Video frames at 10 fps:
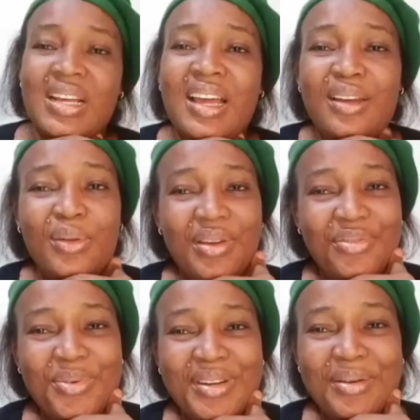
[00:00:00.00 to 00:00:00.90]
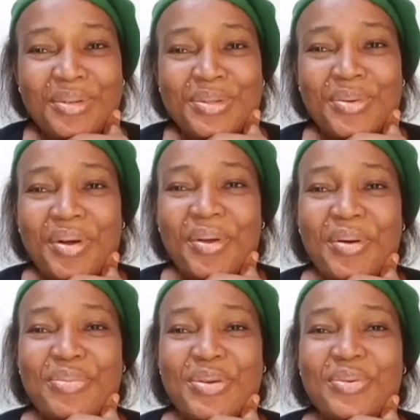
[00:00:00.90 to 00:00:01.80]
Hello everyone, I want to
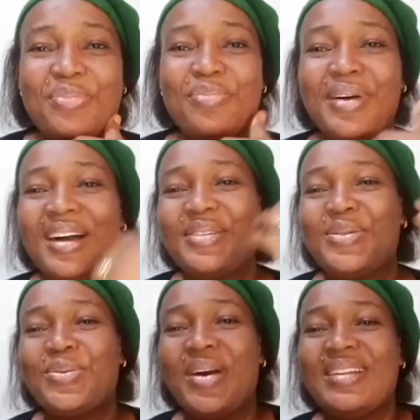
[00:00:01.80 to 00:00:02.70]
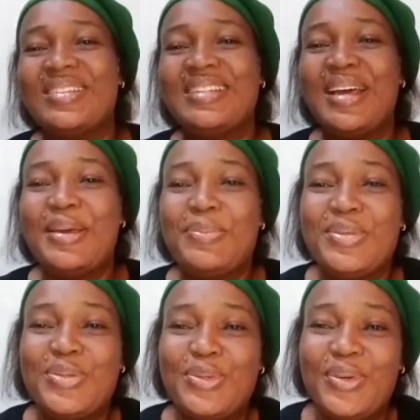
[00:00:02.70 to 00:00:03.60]
welcome you back to another
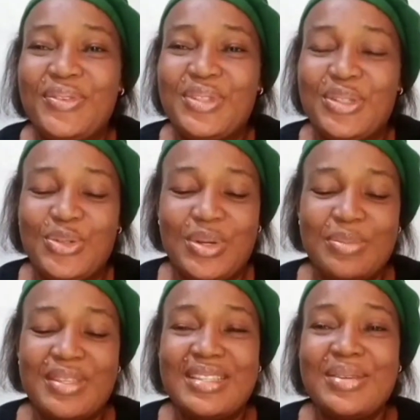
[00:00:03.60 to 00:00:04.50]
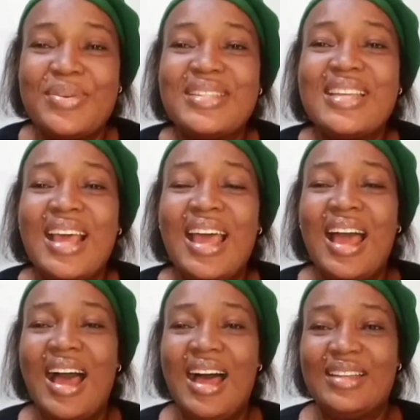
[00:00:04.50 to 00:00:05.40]
episode of the Dream series,
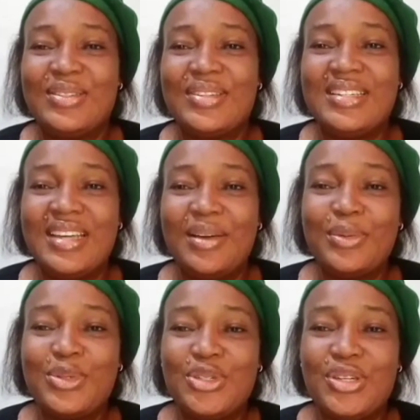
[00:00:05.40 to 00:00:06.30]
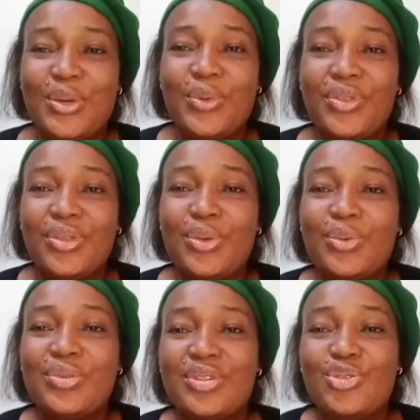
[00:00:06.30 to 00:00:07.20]
and today I want to share with
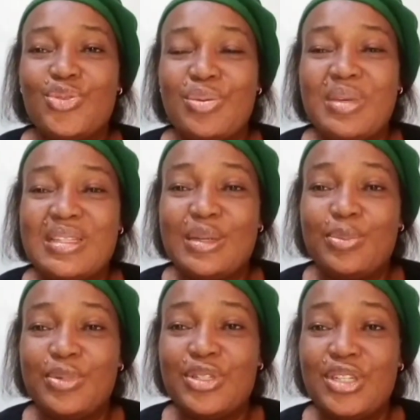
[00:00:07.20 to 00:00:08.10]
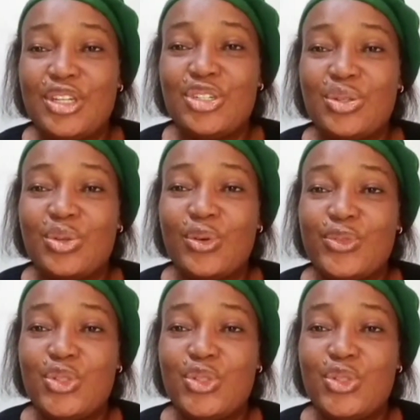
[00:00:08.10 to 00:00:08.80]
you the dream interpretation of